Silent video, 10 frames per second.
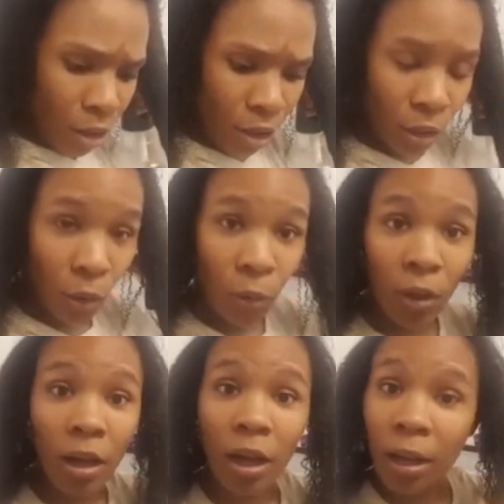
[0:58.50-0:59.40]
So,
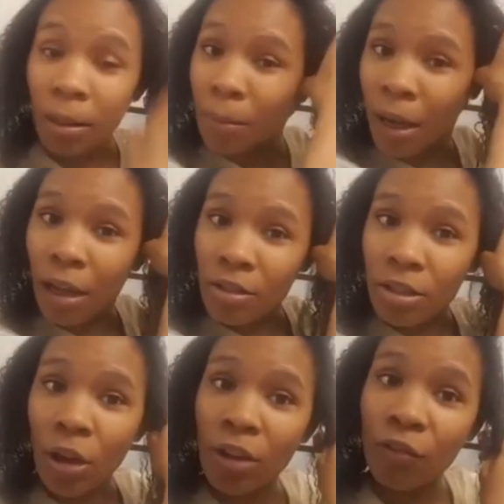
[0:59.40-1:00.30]

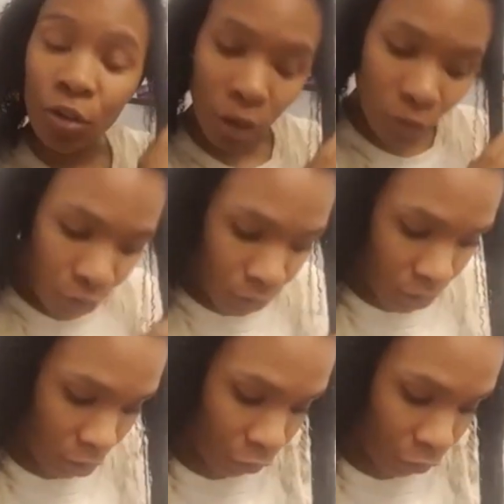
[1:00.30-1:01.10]
also, if you don't use